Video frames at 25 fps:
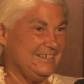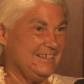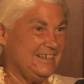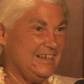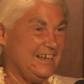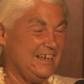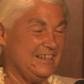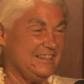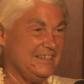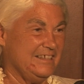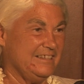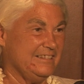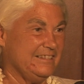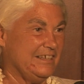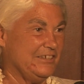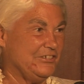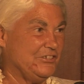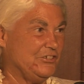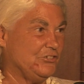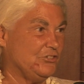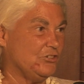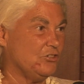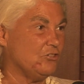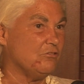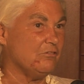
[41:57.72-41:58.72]
I think that's
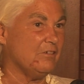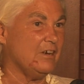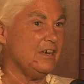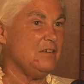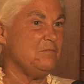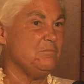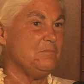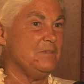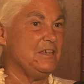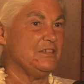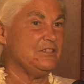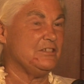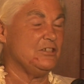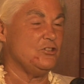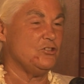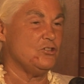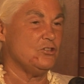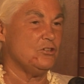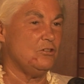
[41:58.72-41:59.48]
just a great message.